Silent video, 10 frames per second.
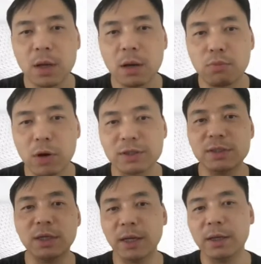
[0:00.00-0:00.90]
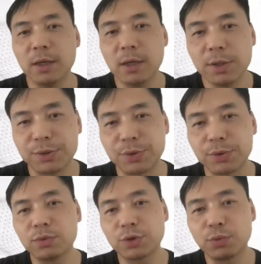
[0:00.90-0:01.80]
Presently,
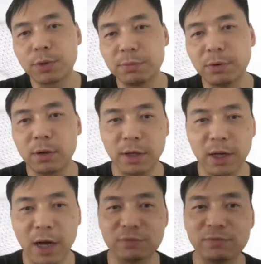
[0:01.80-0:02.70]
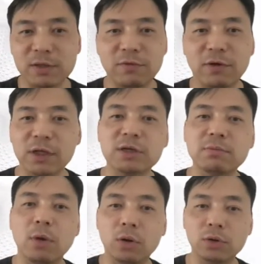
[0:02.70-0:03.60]
through super deep learning as well as the
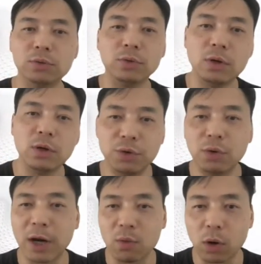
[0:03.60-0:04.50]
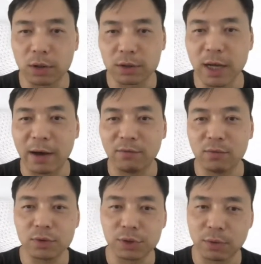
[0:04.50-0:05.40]
foundation model, neural networks have
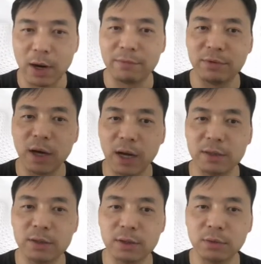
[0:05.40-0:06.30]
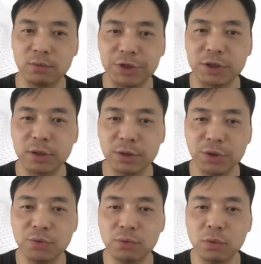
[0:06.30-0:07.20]
thrived and reached
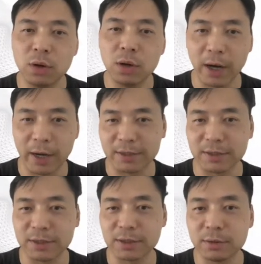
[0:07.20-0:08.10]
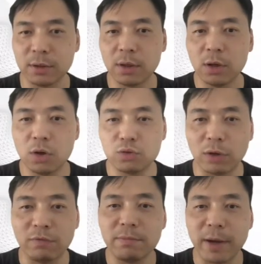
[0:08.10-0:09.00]
new heights.
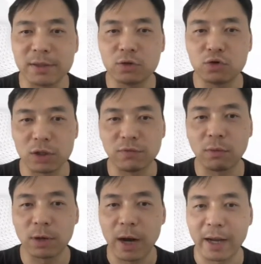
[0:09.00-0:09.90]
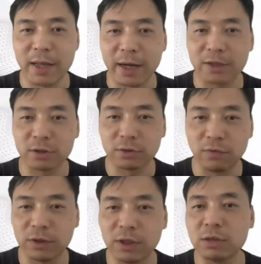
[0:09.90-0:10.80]
Driven by the transformer architecture,
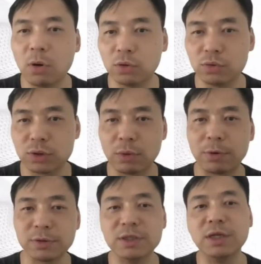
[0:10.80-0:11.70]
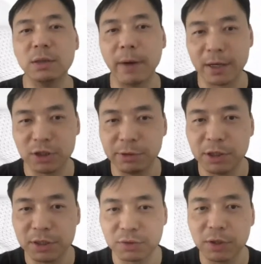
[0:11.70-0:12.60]
foundation models represented by
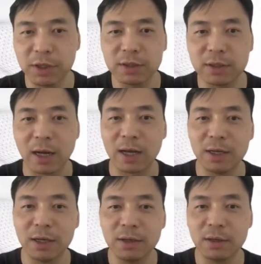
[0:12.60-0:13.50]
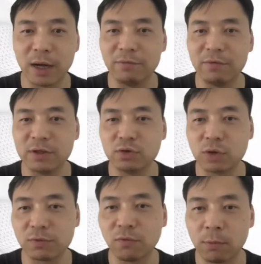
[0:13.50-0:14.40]
GPT-3, DALL-E, and Vision
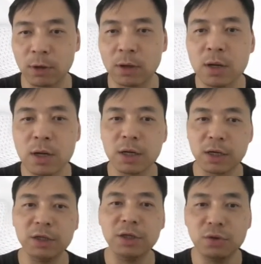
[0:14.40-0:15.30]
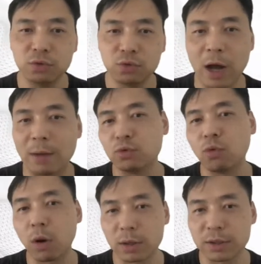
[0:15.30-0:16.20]
Transformer continue to come
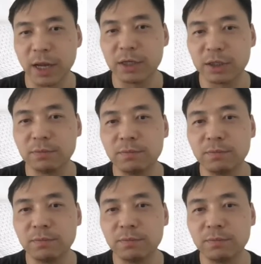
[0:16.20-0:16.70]
to our attention.